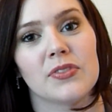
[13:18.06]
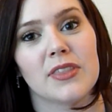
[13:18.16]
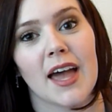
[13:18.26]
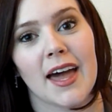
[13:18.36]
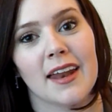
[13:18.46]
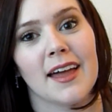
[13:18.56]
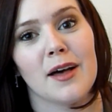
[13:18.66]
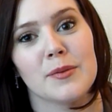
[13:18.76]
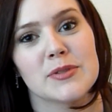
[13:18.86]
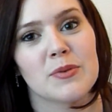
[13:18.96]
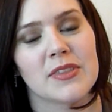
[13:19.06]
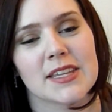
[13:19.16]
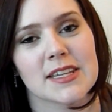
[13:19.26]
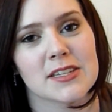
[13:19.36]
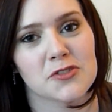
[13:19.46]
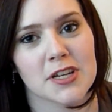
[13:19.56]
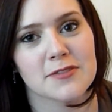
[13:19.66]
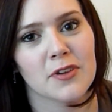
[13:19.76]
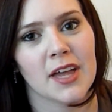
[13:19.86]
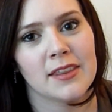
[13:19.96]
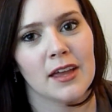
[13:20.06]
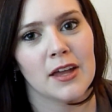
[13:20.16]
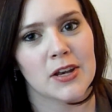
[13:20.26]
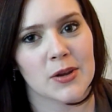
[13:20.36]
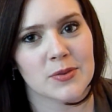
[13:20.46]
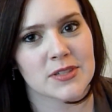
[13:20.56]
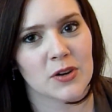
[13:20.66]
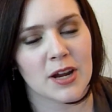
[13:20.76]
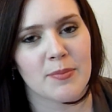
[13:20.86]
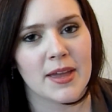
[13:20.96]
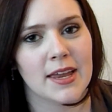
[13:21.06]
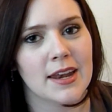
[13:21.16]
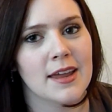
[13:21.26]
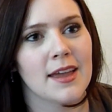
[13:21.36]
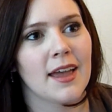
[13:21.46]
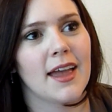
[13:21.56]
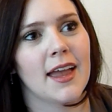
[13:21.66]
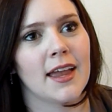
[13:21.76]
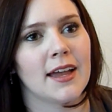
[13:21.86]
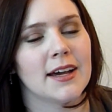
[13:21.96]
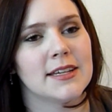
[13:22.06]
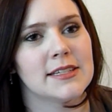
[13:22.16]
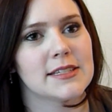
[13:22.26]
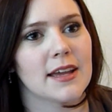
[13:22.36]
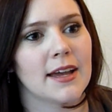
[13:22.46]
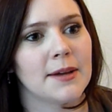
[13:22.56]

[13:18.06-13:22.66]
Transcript: that helps when things get stressful and the unknowns creep in. And